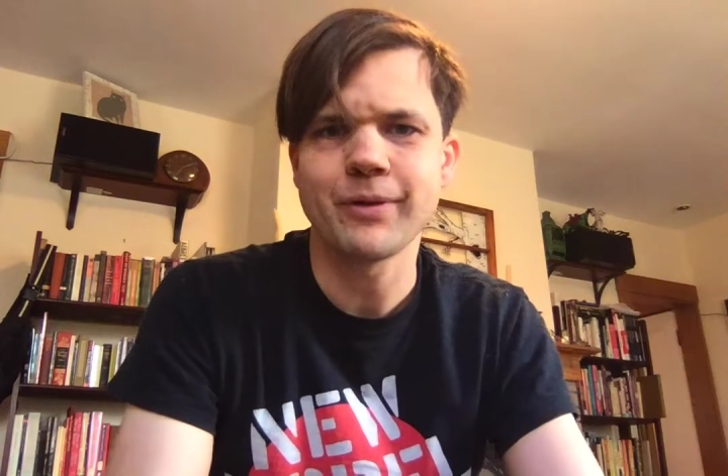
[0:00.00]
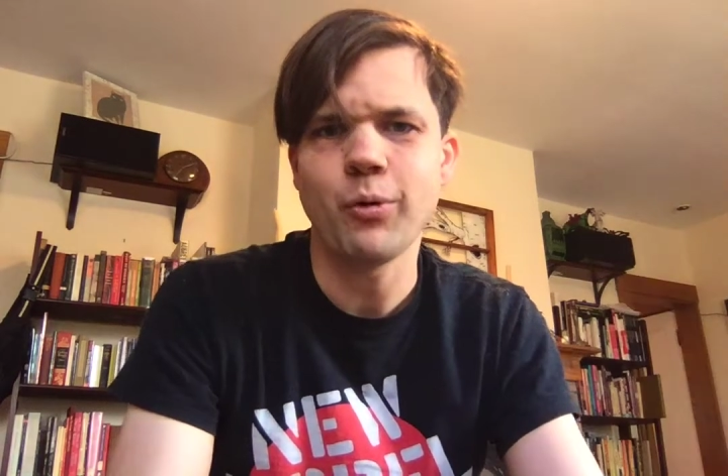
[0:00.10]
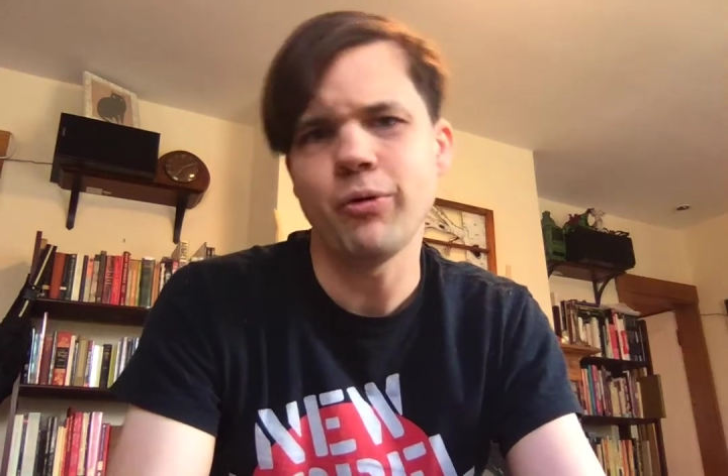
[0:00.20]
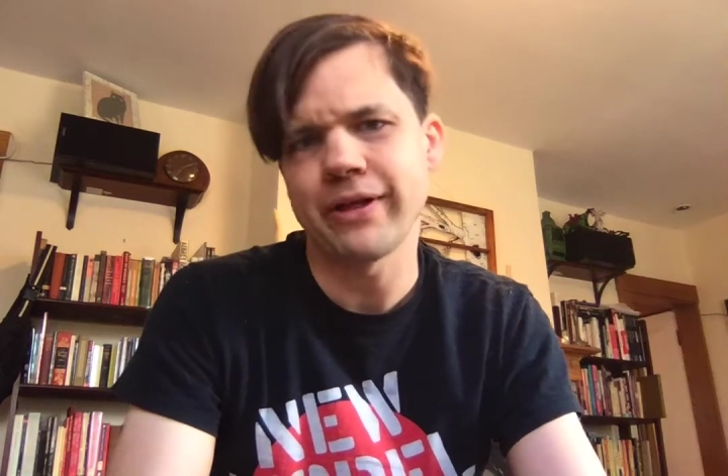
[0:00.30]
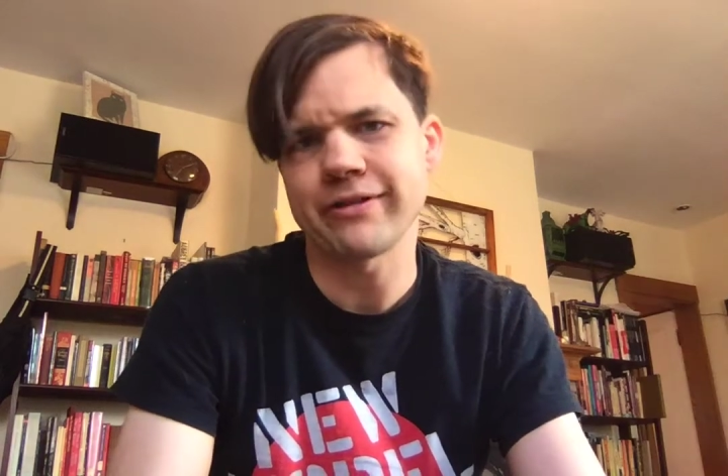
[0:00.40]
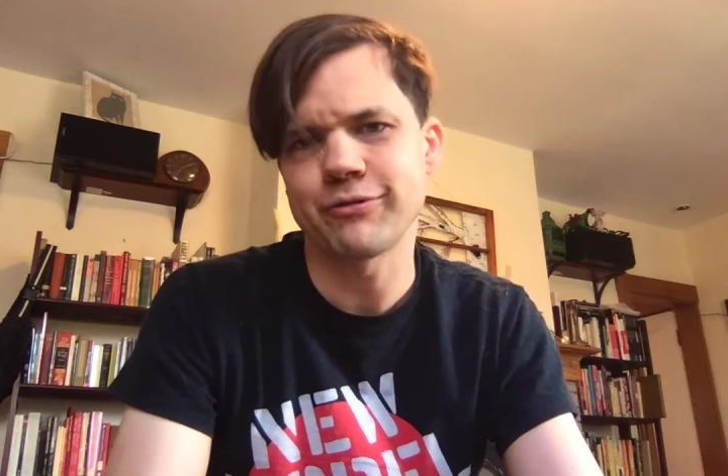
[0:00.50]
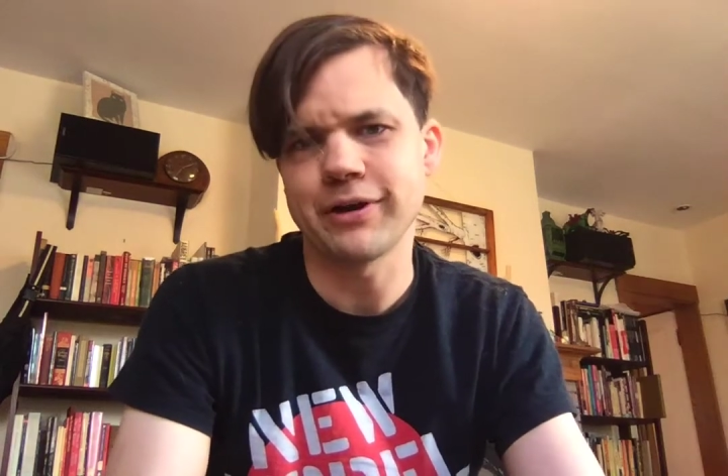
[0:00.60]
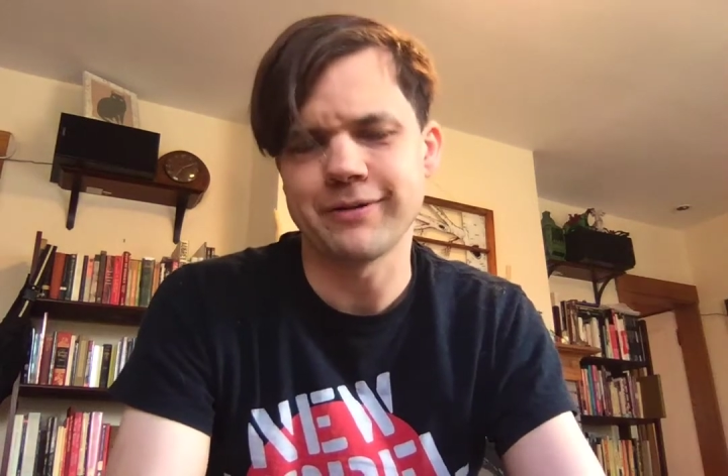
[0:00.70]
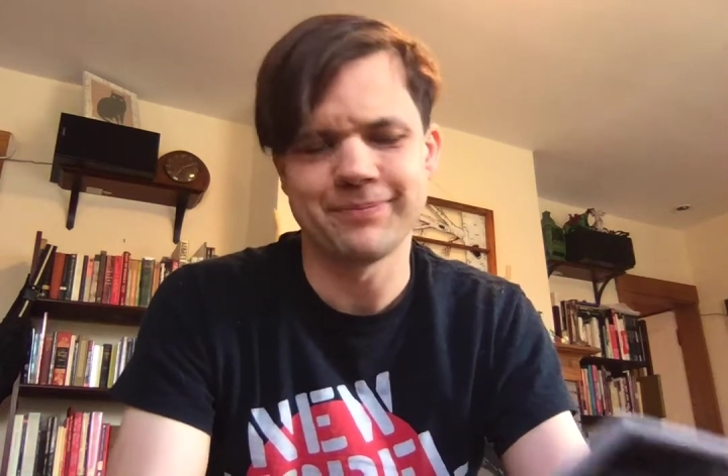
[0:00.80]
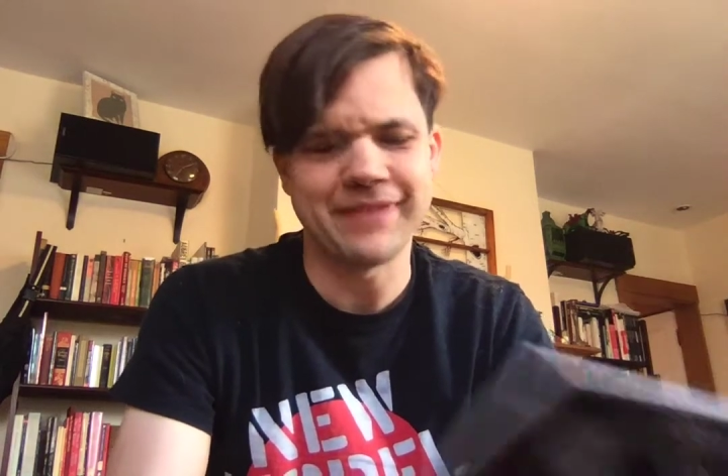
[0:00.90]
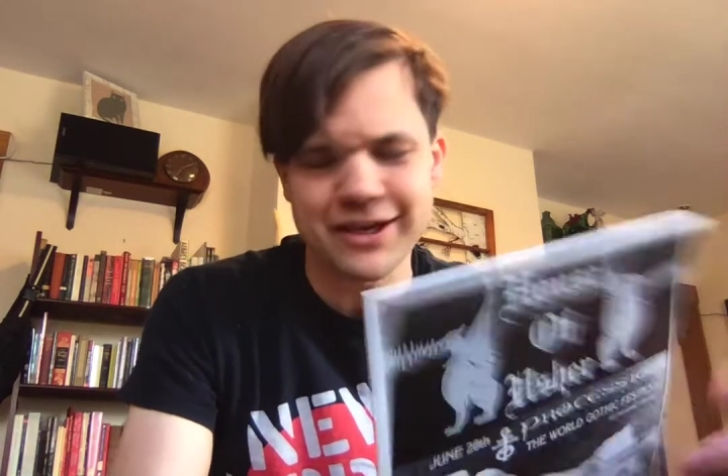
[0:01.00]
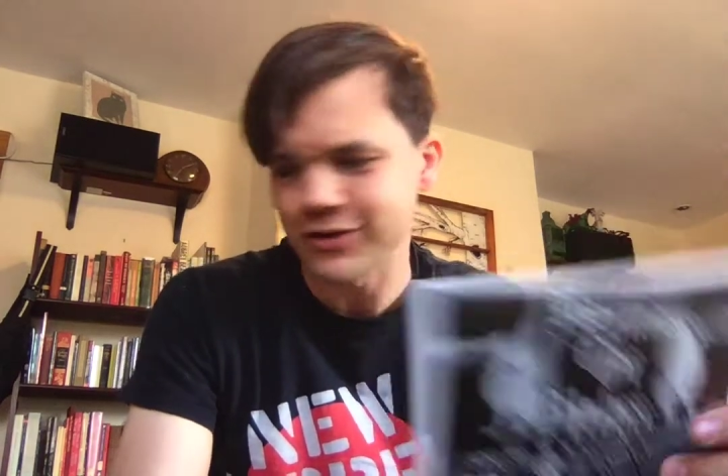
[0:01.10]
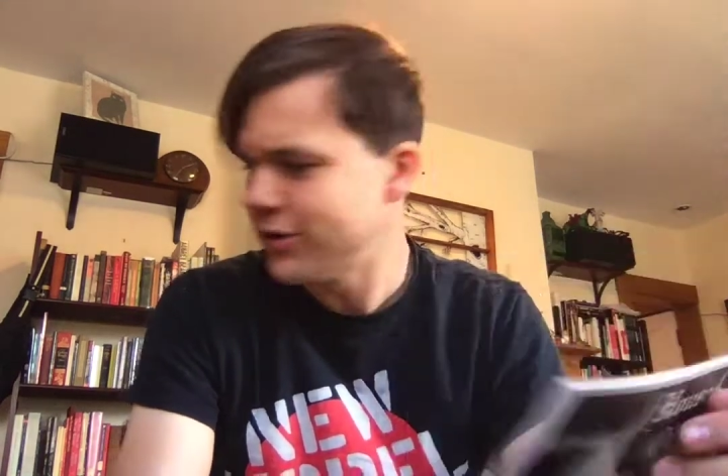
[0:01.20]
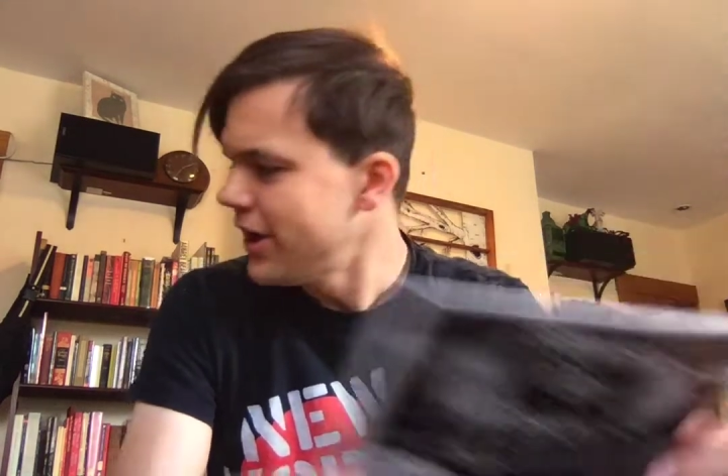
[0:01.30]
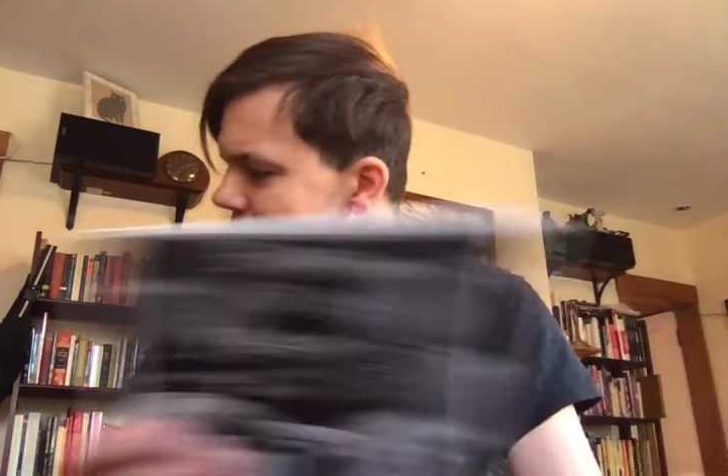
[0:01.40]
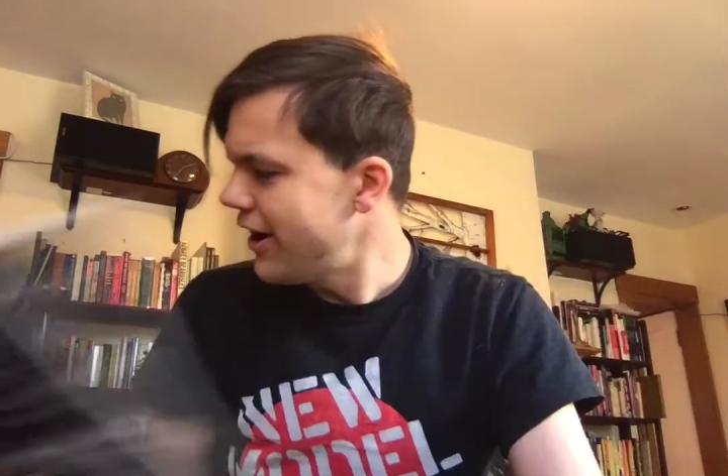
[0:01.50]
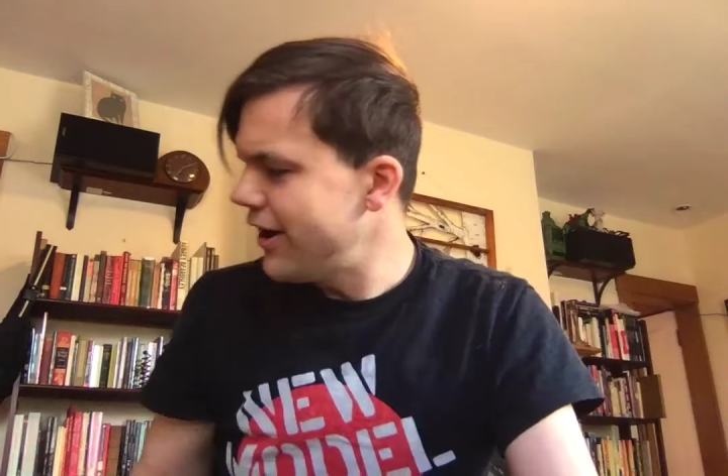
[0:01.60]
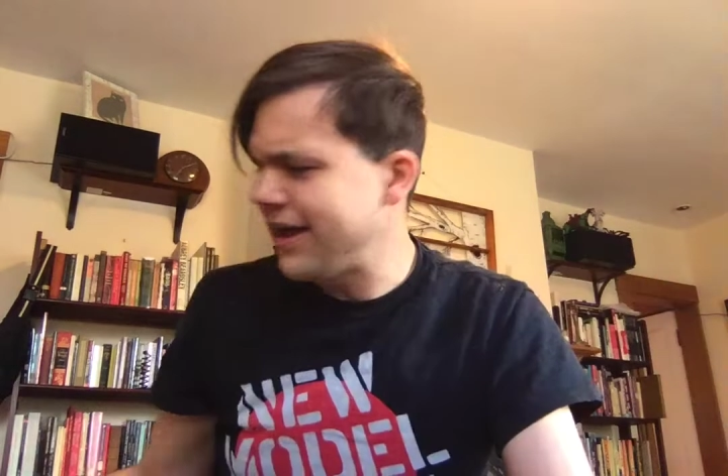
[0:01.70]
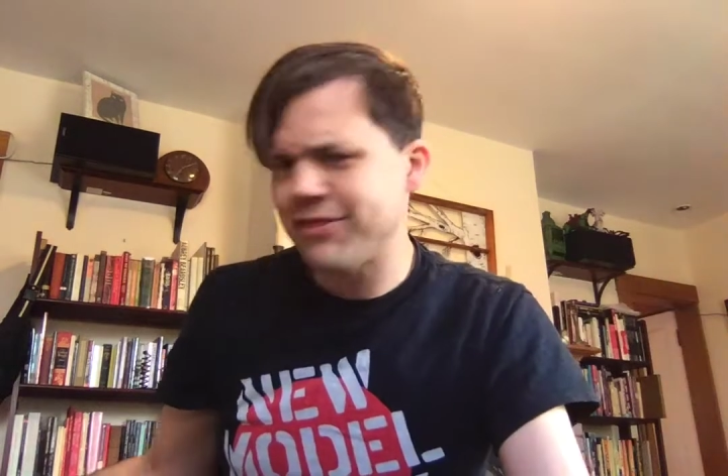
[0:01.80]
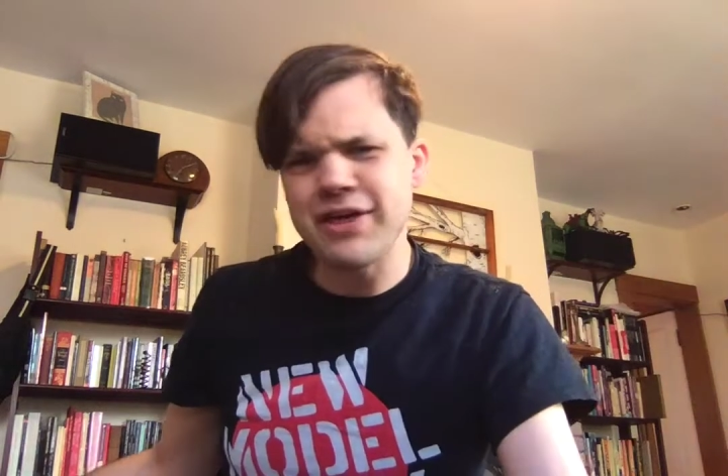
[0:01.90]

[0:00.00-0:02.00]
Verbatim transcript: Well, that's great. Thank you. And